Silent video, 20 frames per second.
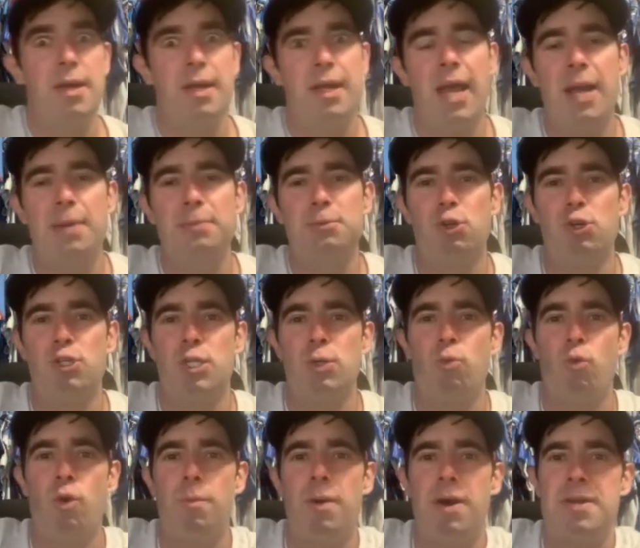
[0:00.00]
game jersey
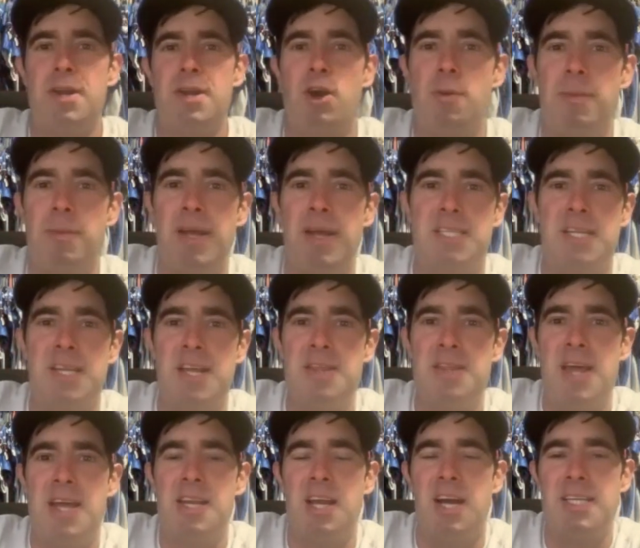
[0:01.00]
worn by Derek Mason in
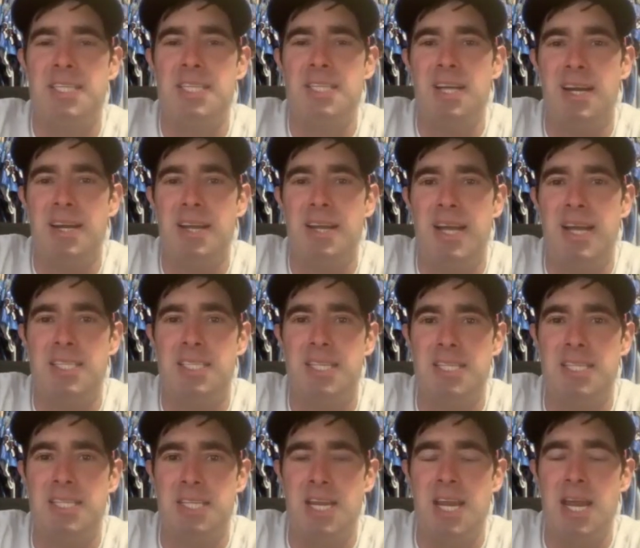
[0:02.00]
that 1998
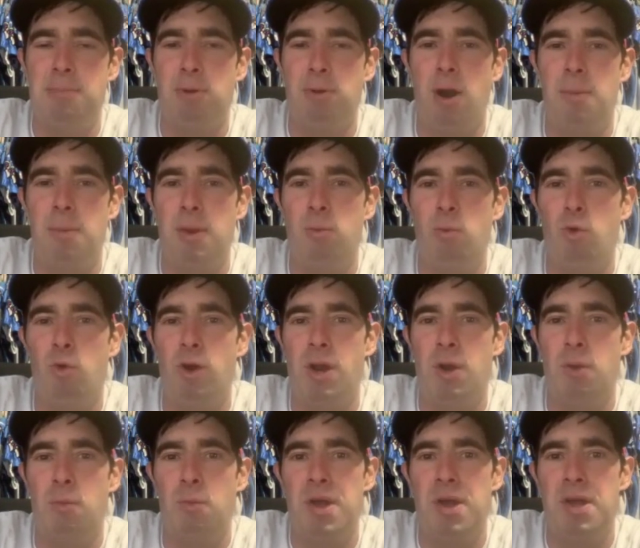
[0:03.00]
season. He probably wore
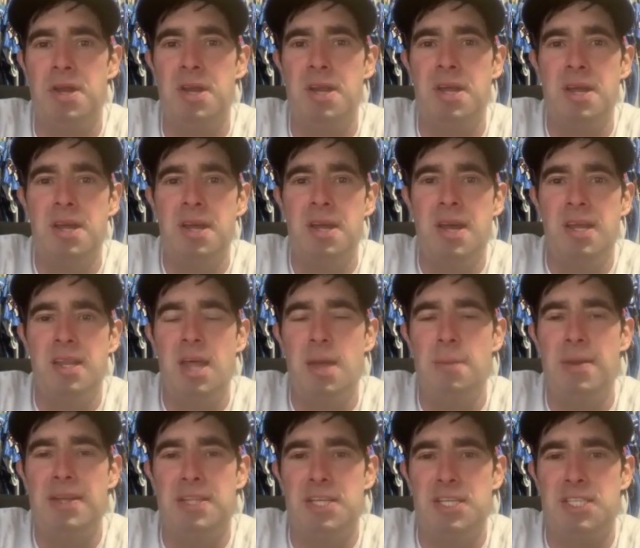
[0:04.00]
it when they
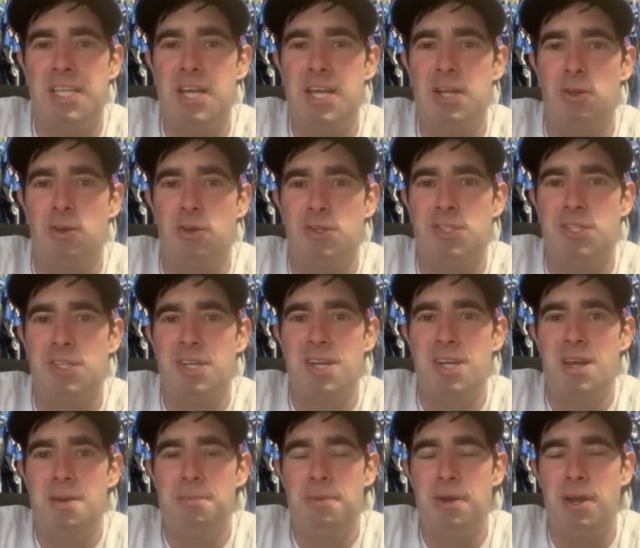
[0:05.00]
beat the Steelers
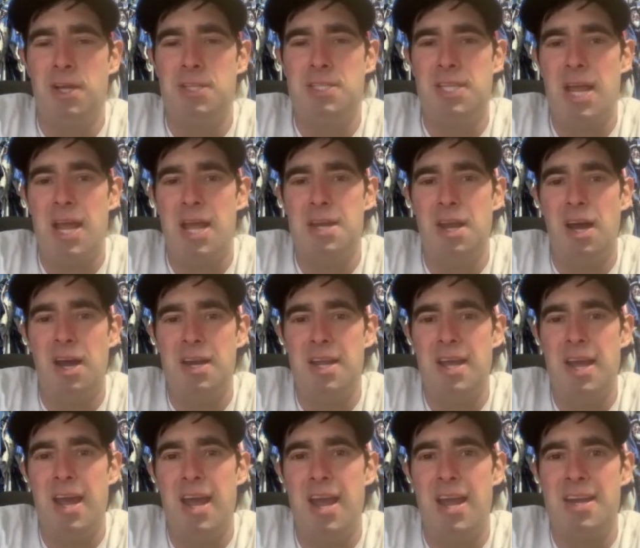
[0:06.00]
because in
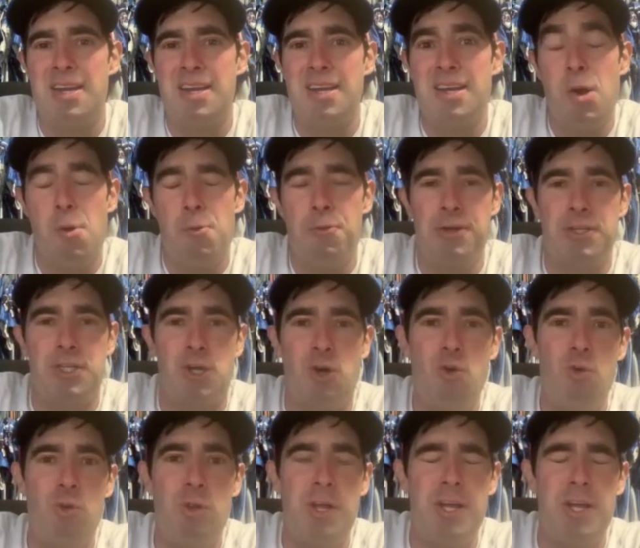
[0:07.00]
'98. What's cool